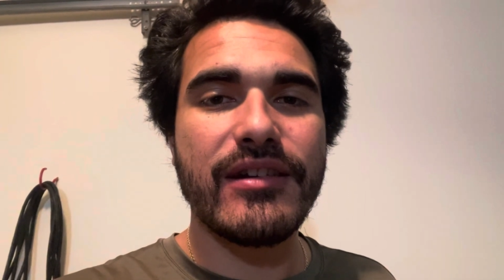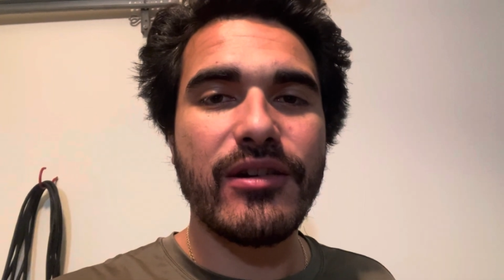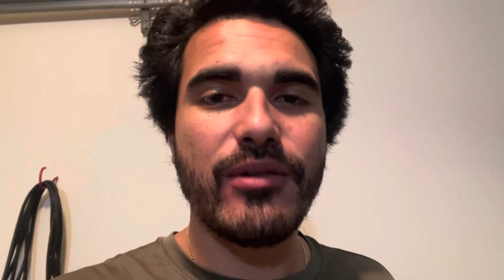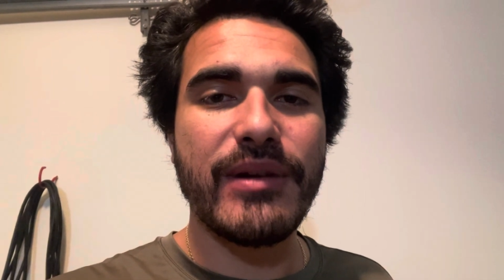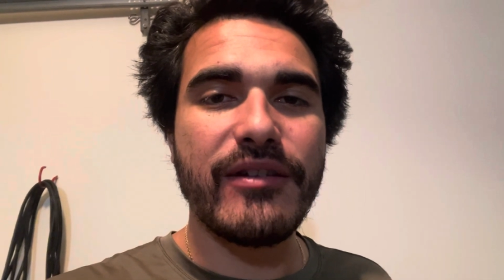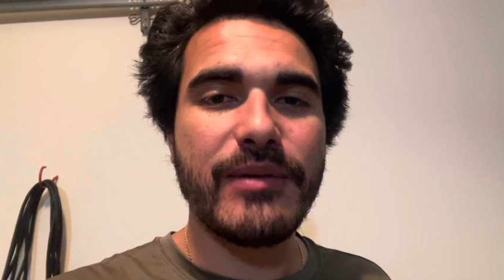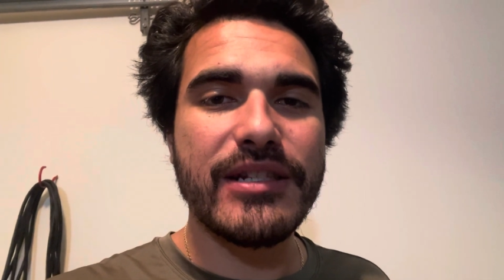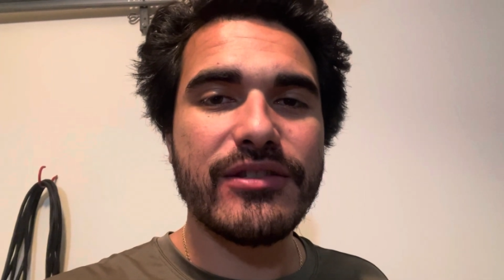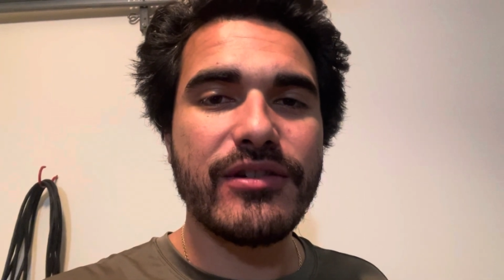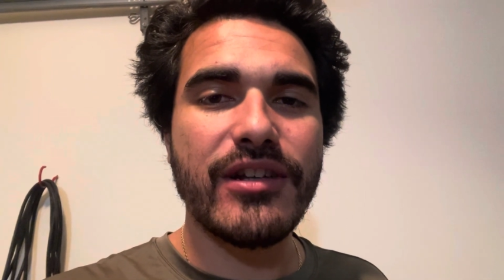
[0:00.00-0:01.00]
Hope
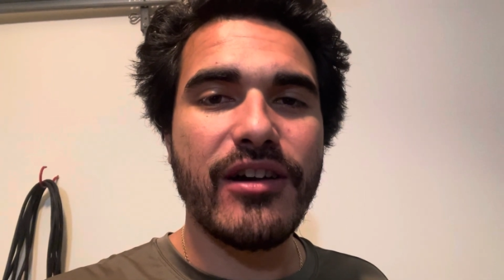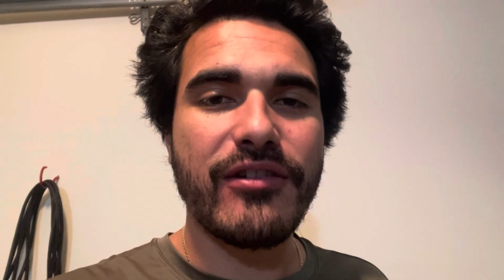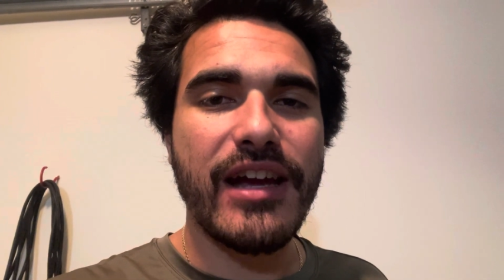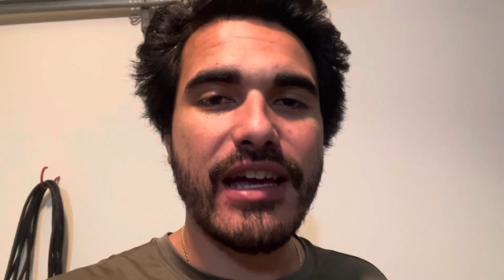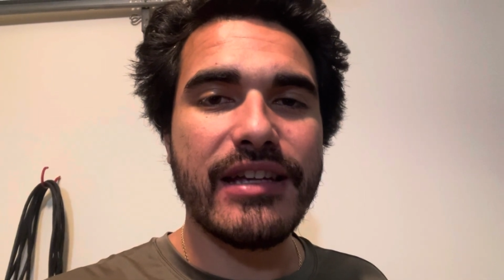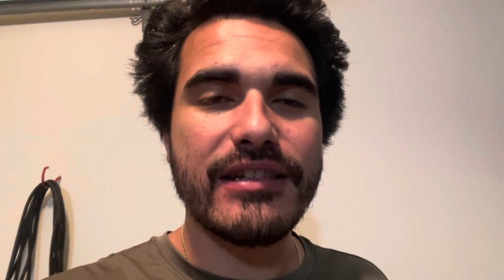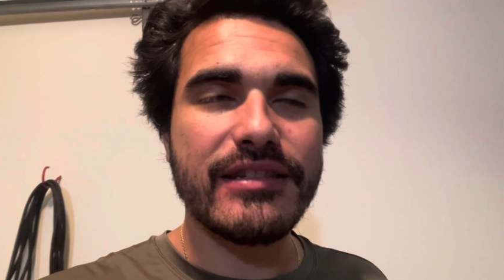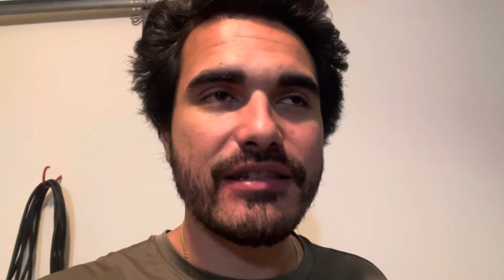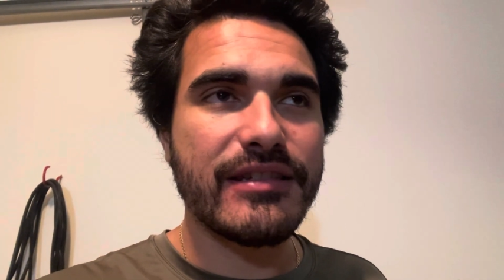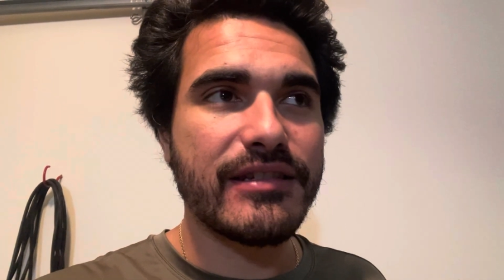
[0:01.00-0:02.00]
everybody's doing all right.
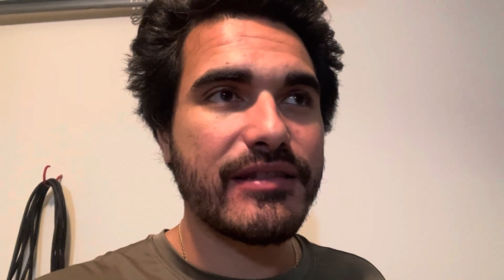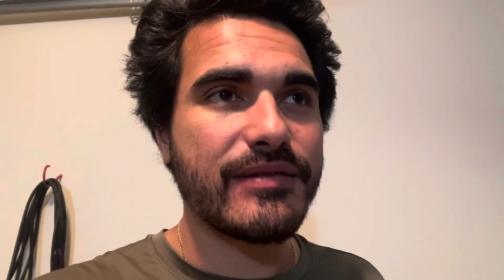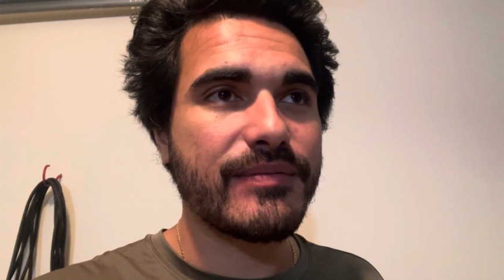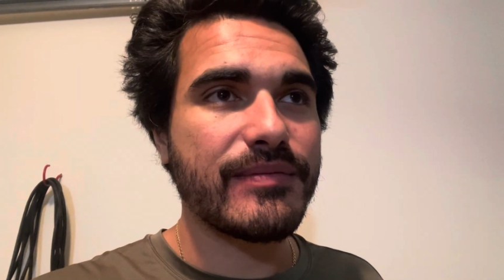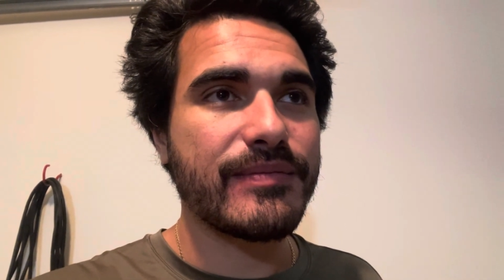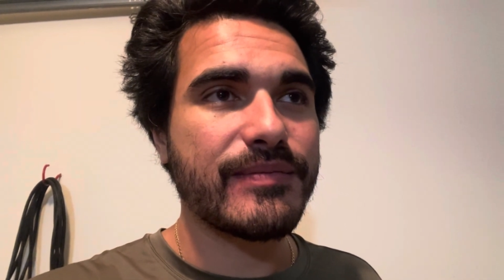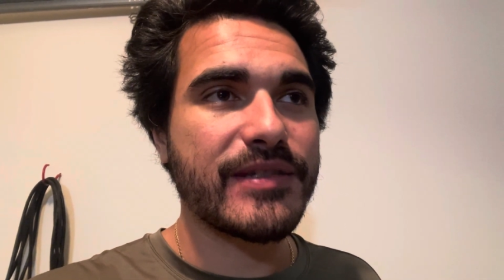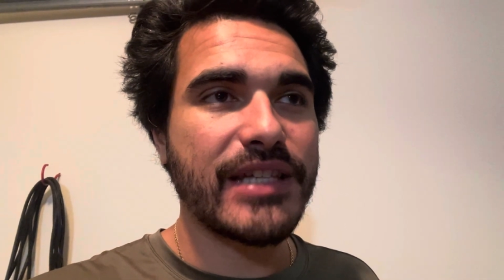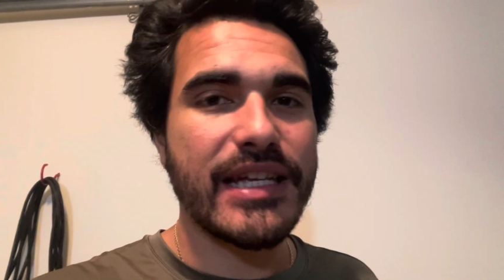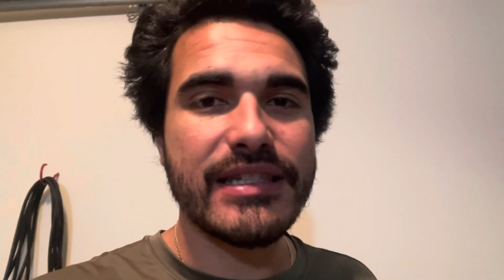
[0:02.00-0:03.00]

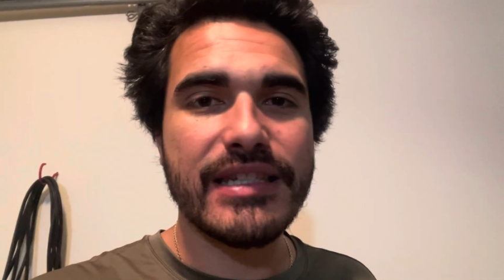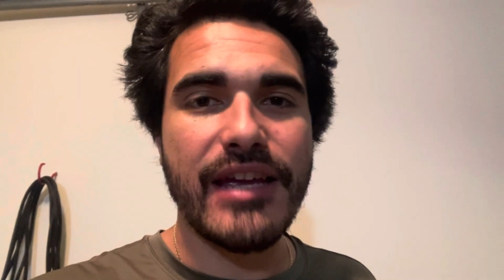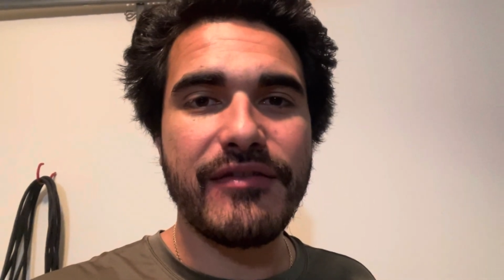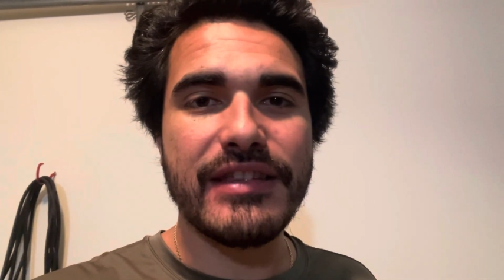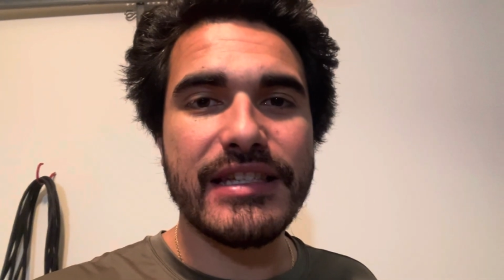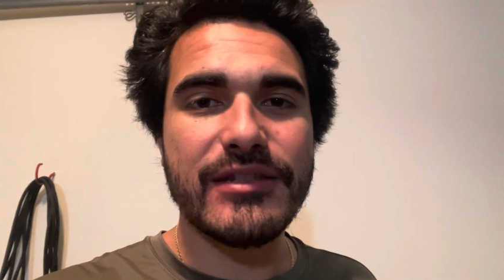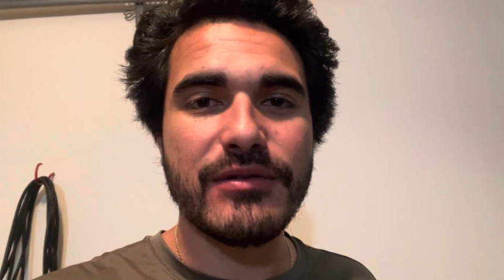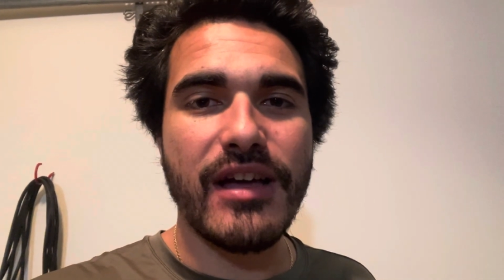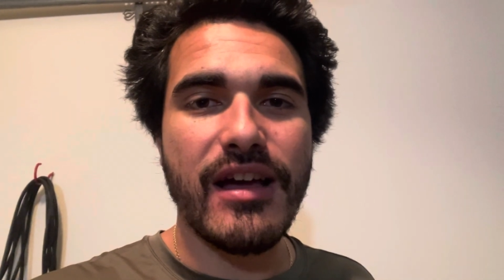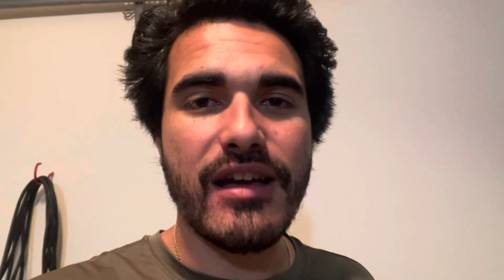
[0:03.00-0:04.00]
Staying safe in this
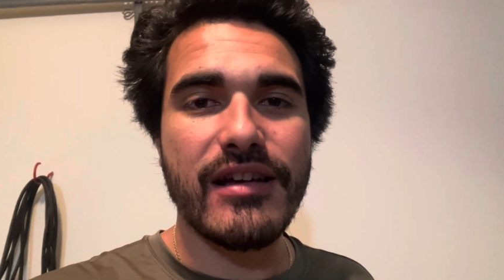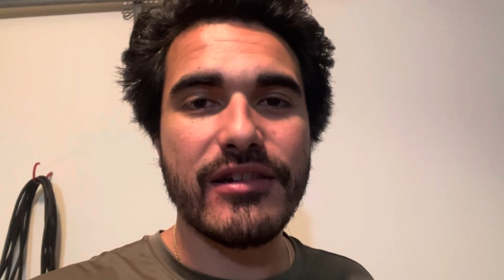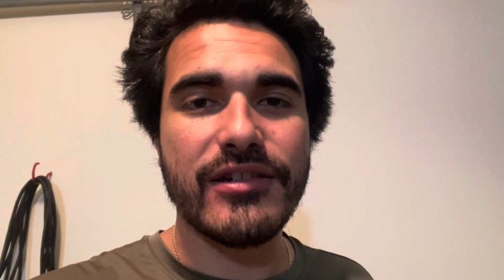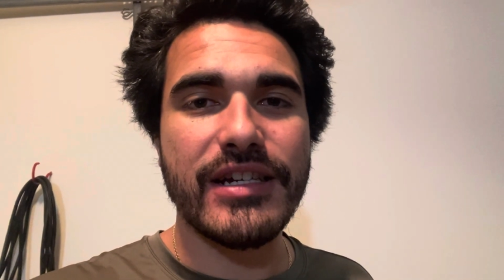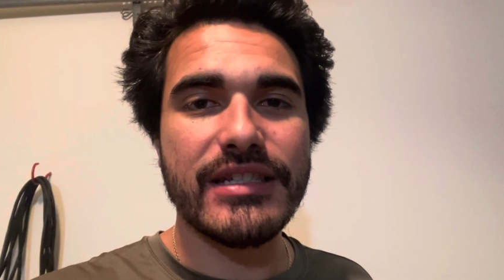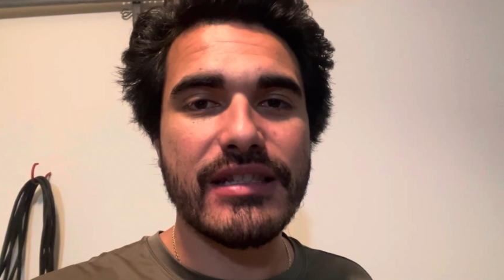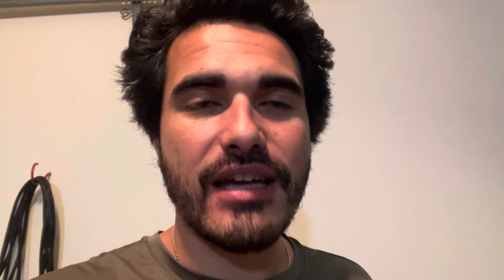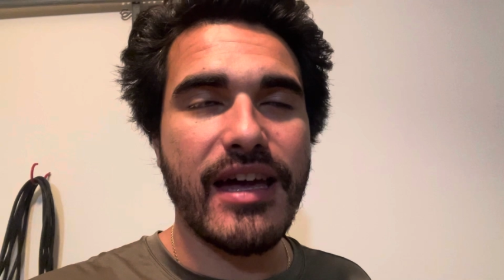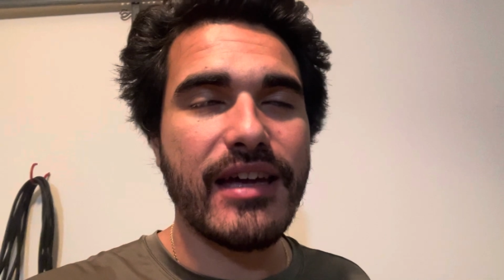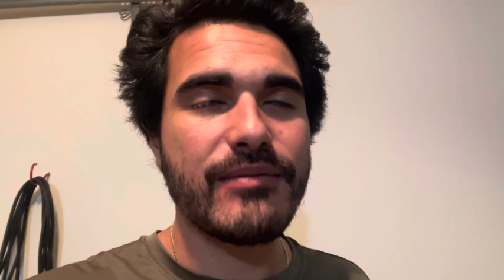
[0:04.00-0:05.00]
crazy
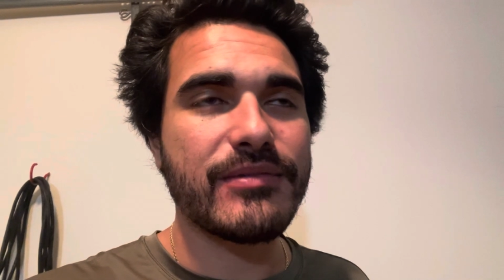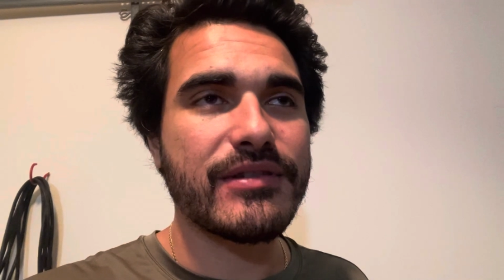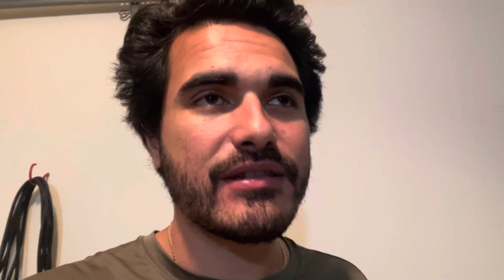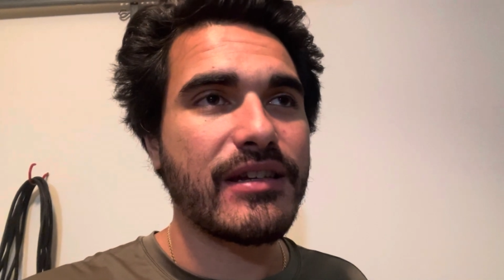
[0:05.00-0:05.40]
times.